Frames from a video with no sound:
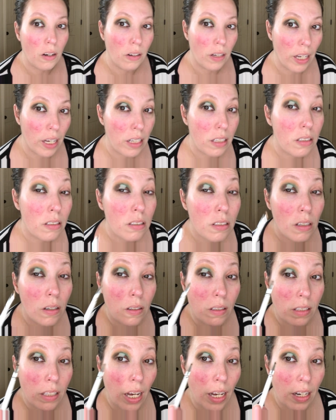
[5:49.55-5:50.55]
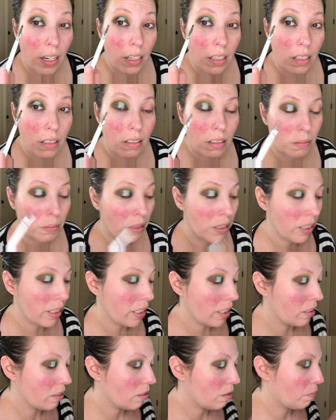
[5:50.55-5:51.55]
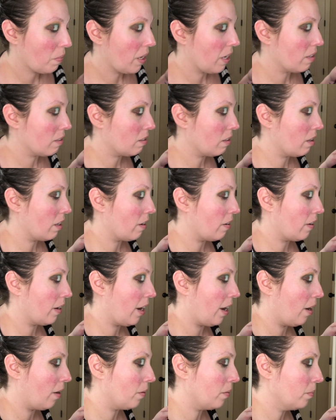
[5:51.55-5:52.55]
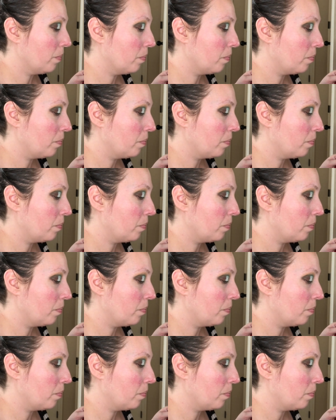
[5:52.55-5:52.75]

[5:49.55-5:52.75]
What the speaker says: Okay, so I've got some clean space there now.